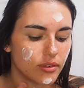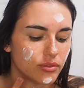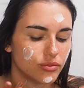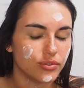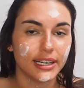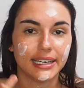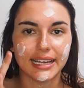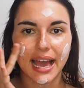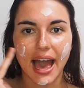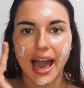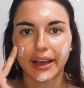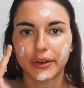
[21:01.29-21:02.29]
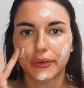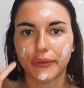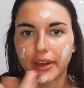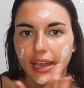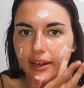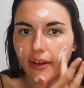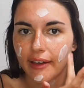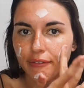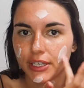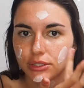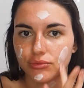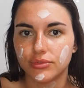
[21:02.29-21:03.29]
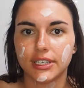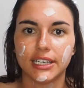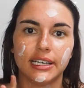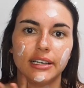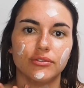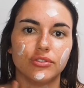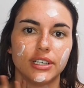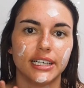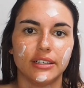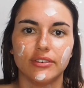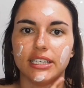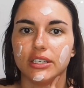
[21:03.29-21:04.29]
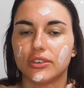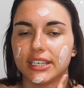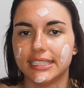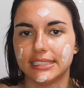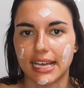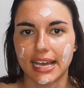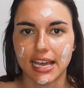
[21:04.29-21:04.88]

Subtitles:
really angry, like if it's really greasy.